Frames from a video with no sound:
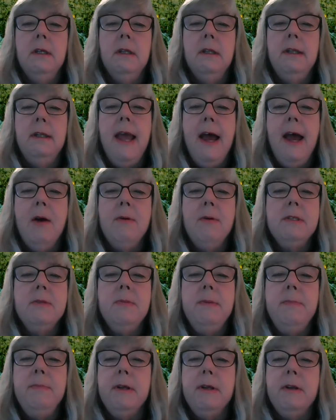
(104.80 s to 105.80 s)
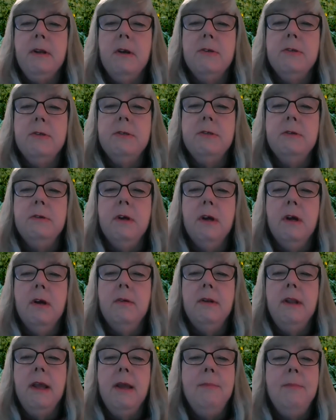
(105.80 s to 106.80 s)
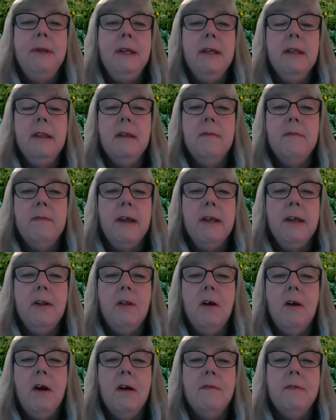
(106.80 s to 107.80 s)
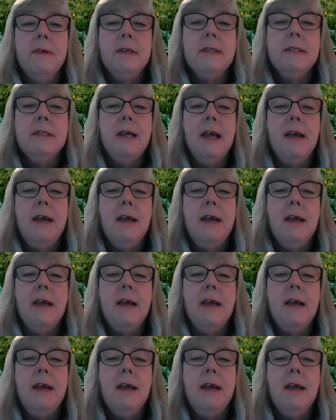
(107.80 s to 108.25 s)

Now, as we build our Sukkot and begin the final harvest,